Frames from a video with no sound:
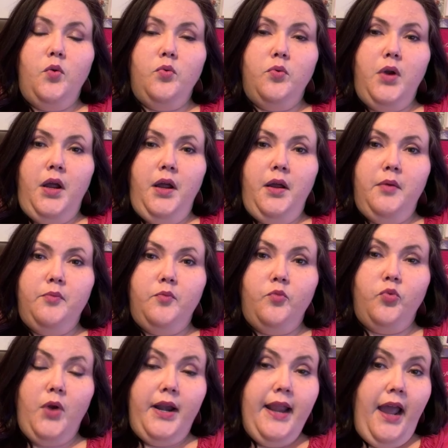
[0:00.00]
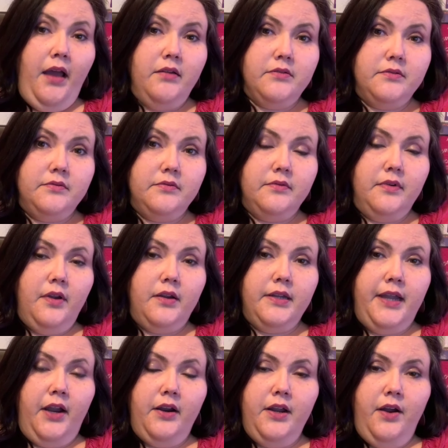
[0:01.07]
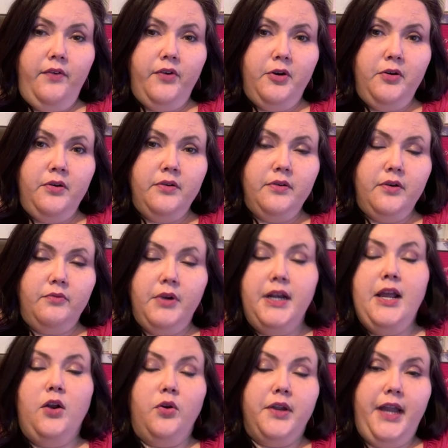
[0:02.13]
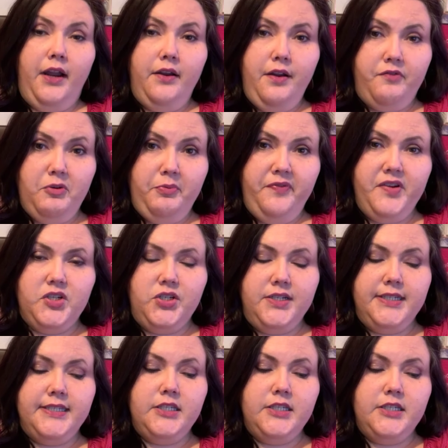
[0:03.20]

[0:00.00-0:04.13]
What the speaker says: runout or carryover provisions.